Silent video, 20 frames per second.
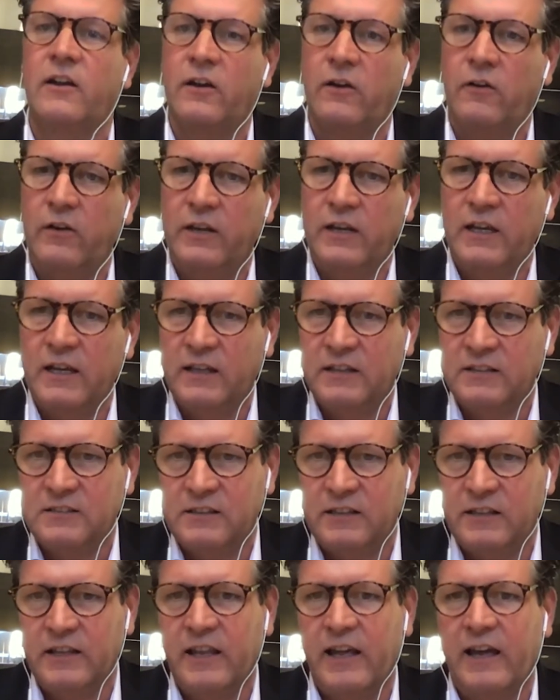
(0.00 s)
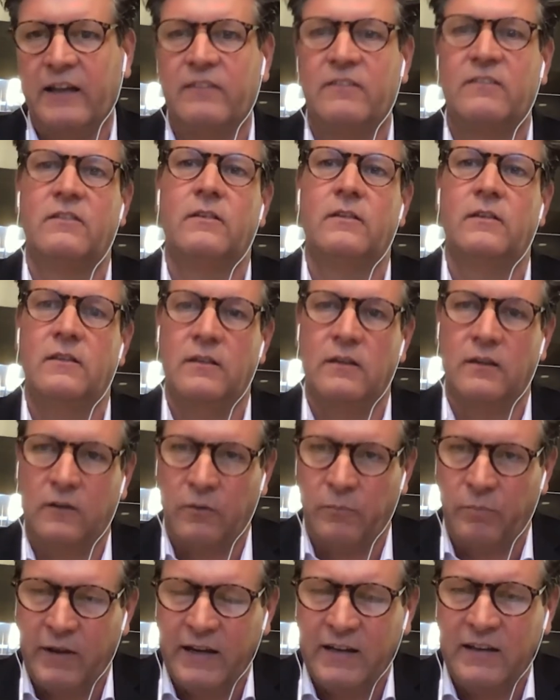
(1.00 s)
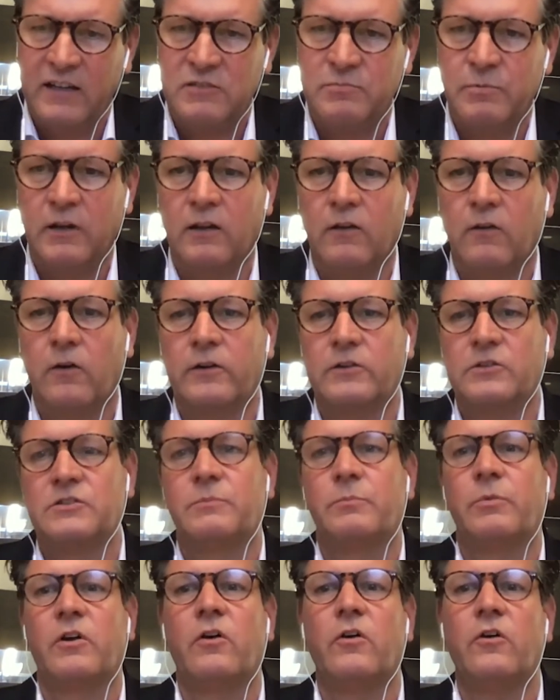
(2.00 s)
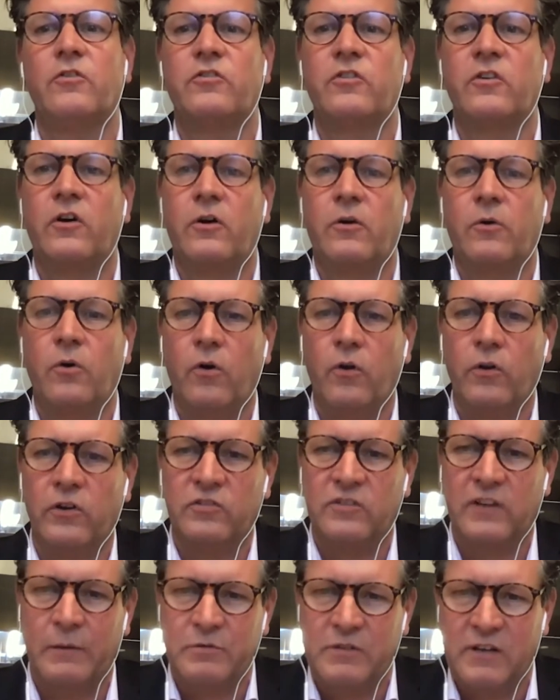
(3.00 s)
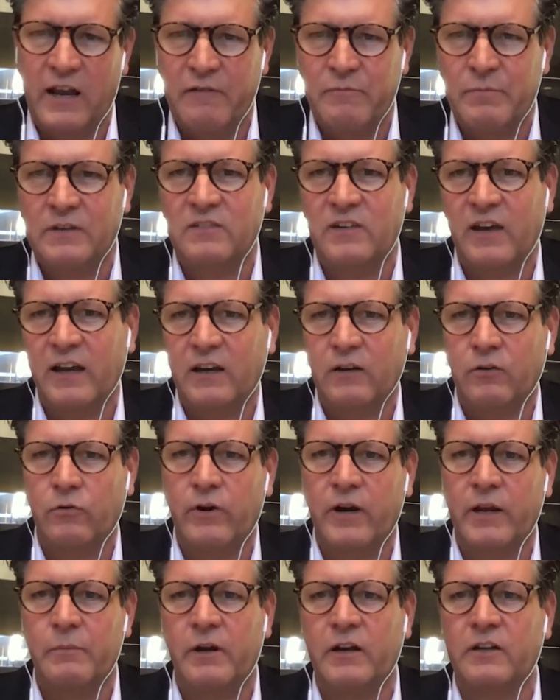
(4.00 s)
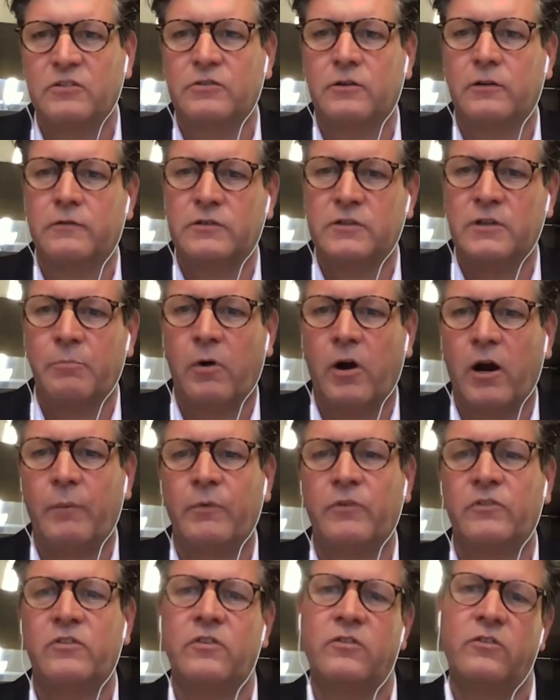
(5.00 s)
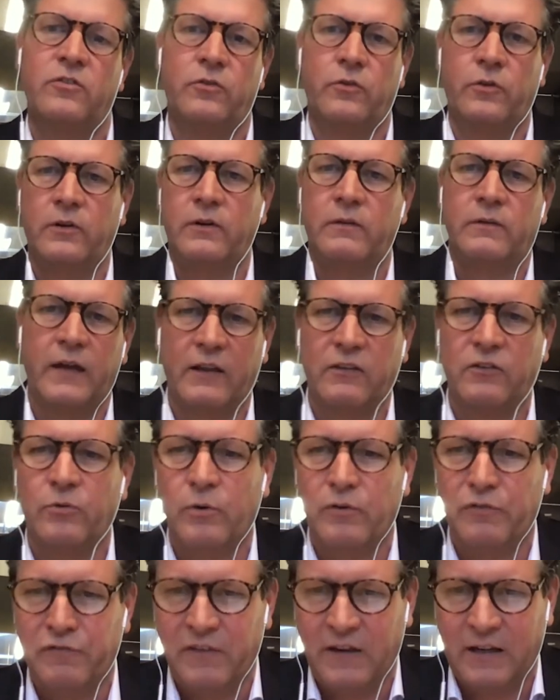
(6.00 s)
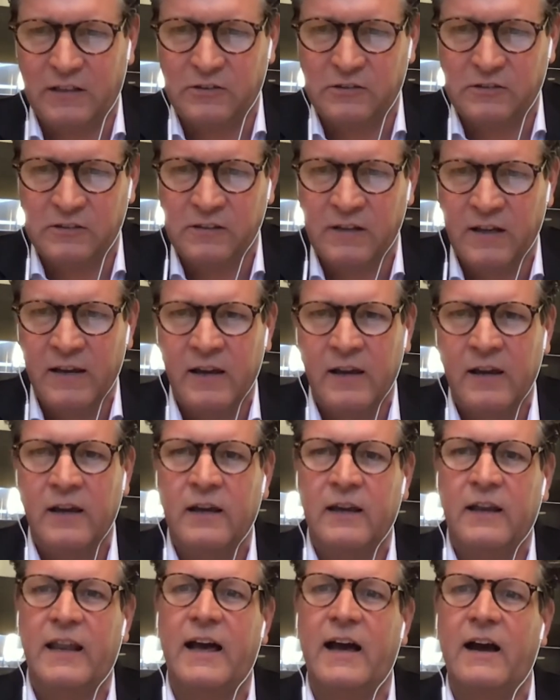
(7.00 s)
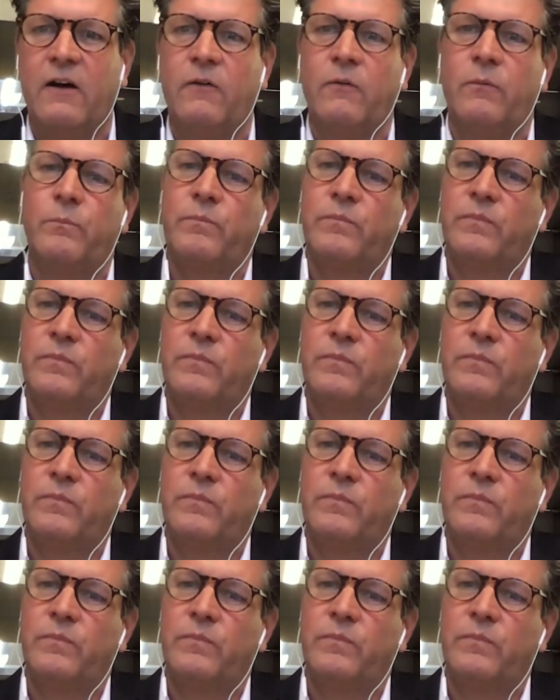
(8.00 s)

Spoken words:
only he can see that the complaint has been lodged, but also all the steps that have been taken already by the service department to get to a fix. Now,